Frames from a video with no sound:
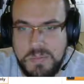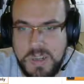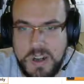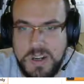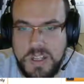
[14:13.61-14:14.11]
They
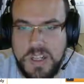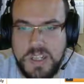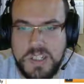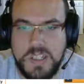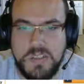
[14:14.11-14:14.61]
can't get their
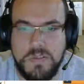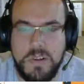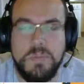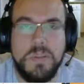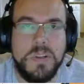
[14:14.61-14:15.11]
listings
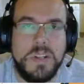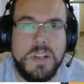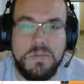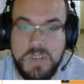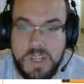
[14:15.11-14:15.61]
right, but
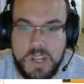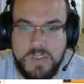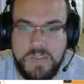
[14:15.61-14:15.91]
there you go,